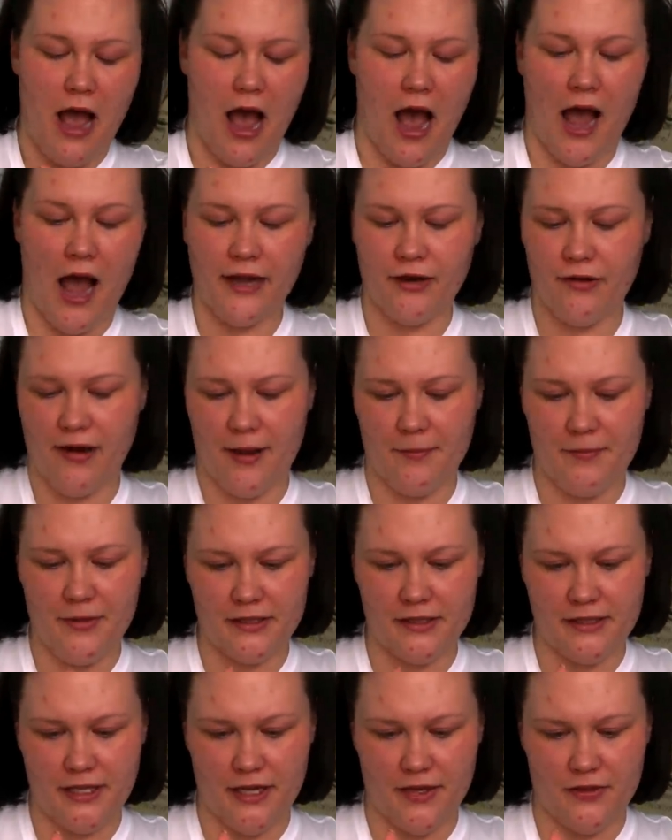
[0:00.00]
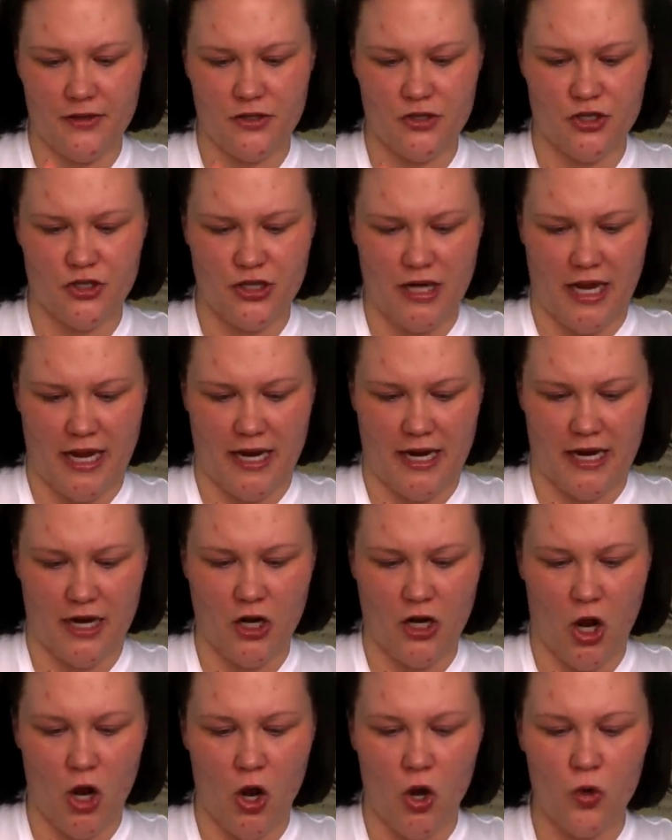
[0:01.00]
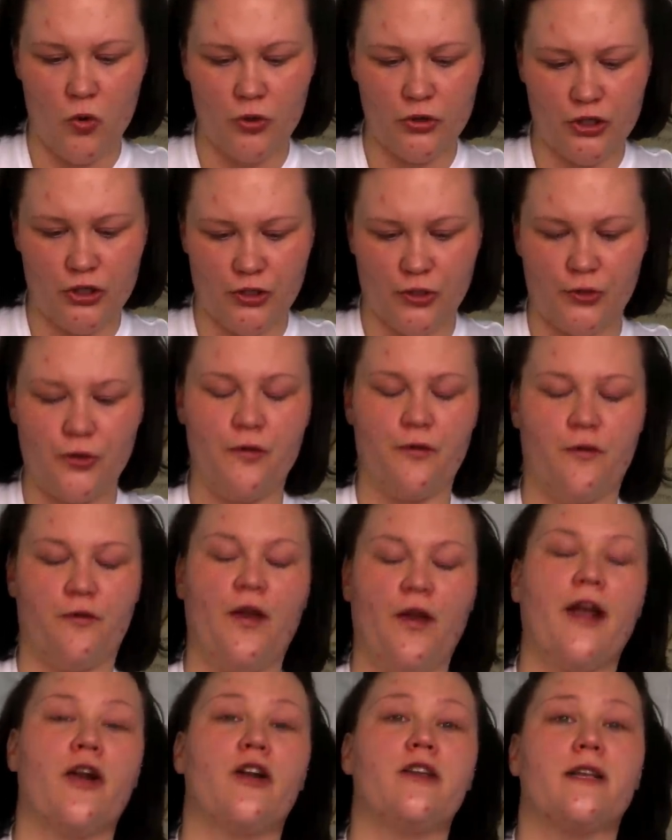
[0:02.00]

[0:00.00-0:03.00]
I grabbed this in the shade 02 Fair